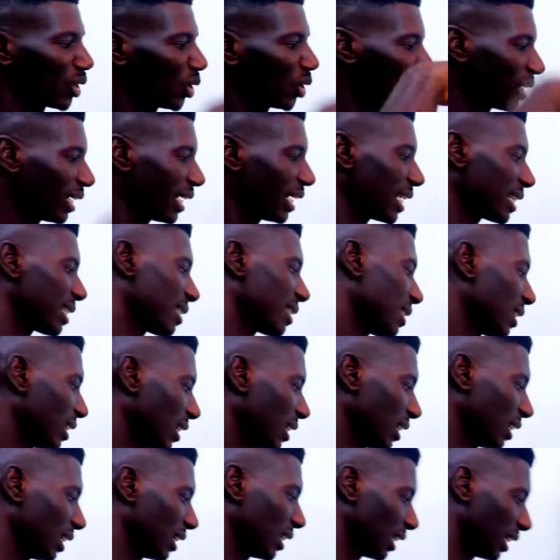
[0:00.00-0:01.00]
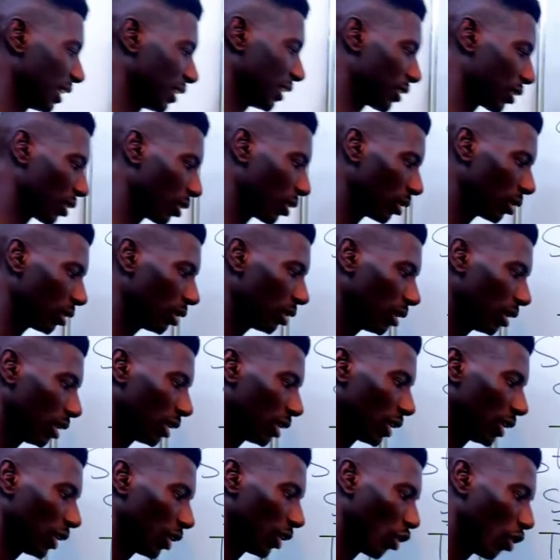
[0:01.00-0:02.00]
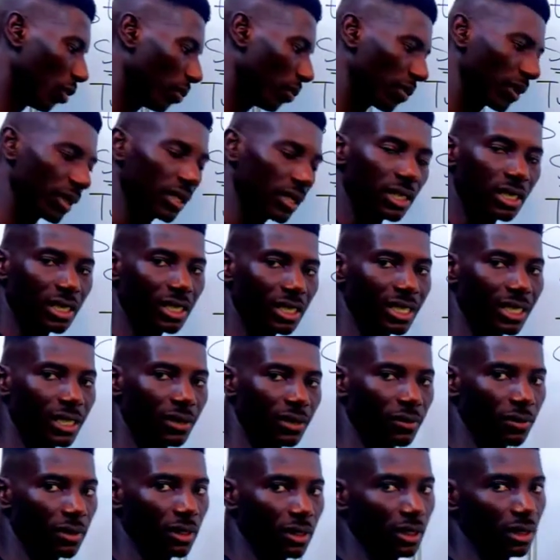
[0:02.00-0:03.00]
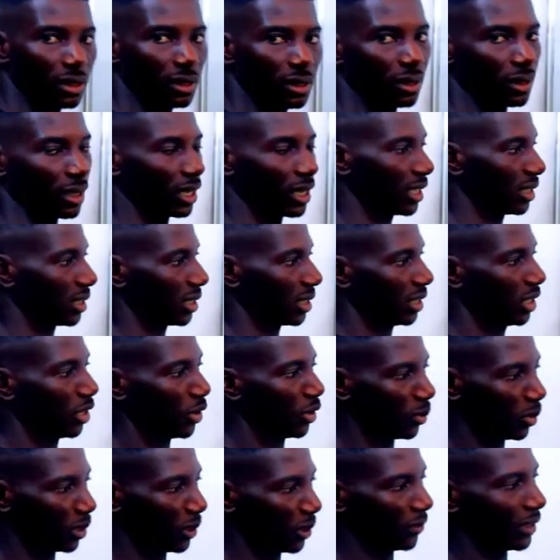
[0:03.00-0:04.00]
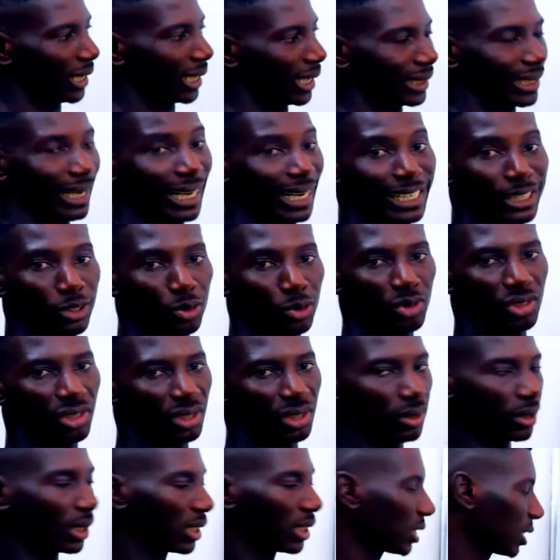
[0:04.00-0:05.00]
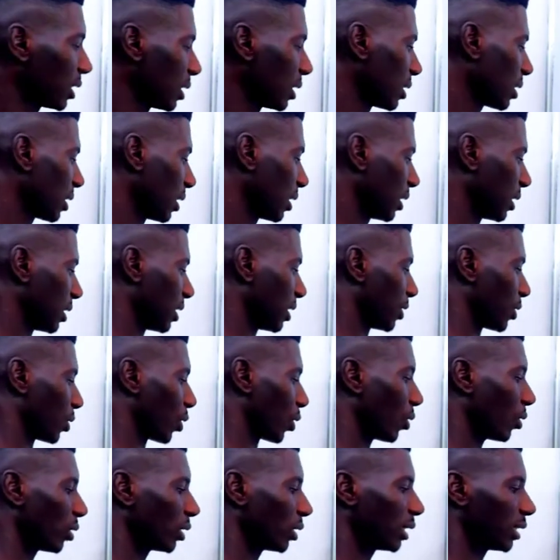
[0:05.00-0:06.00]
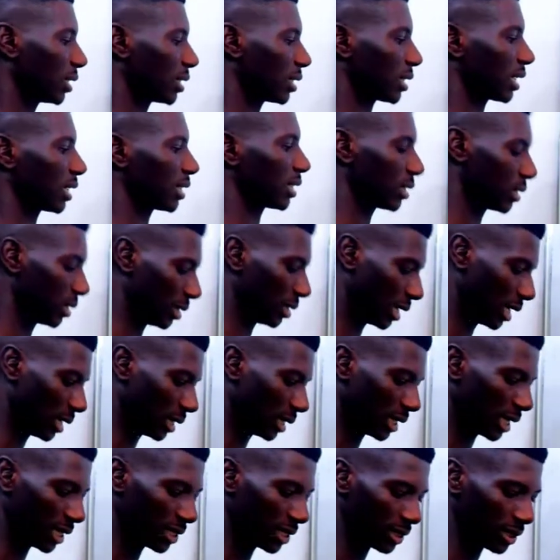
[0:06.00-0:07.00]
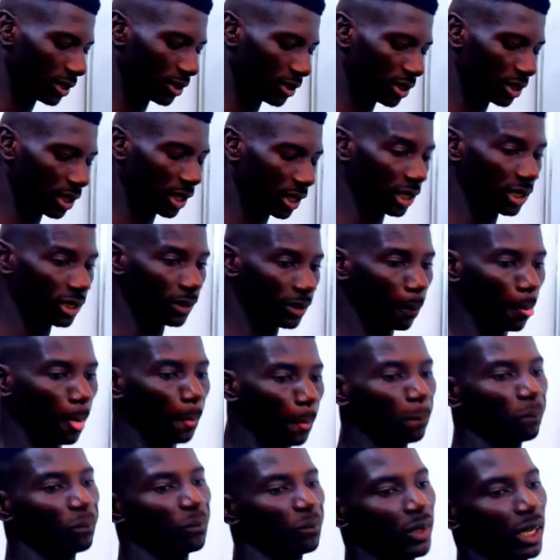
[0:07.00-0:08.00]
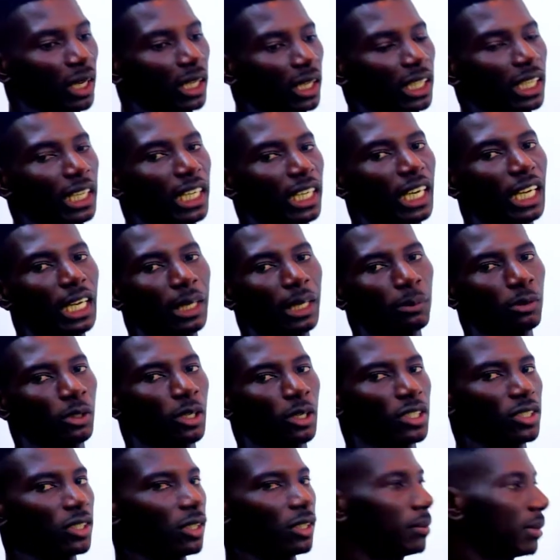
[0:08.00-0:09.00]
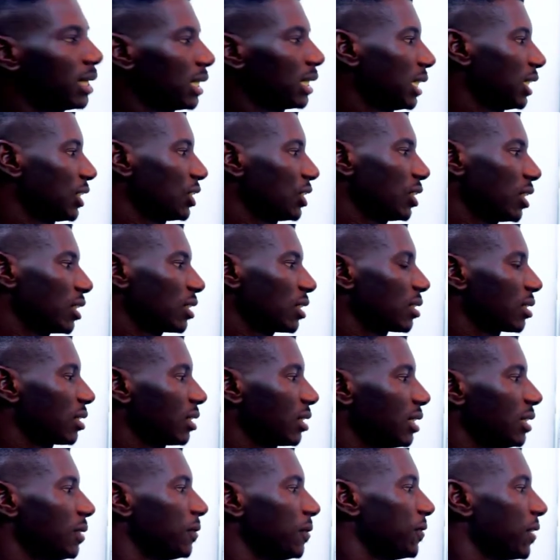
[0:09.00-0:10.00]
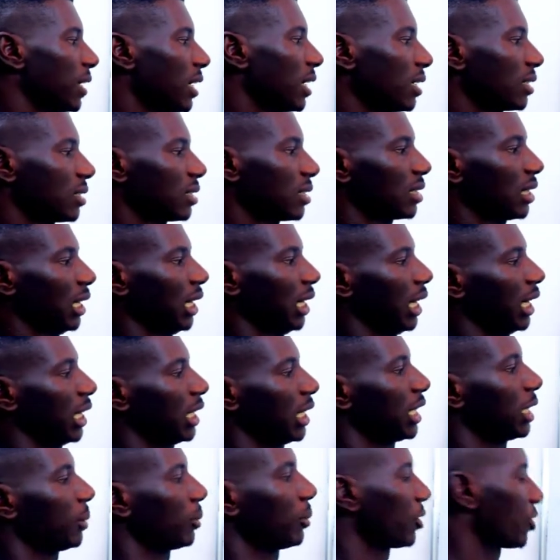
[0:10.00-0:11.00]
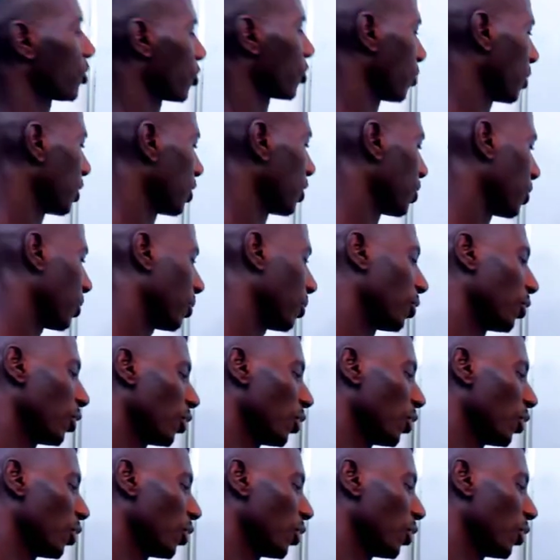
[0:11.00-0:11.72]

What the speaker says: on that string is called the compressive stress. But if you are trying to stretch it, it is called the tensile stress. The name does not matter, it just differs in demonstration.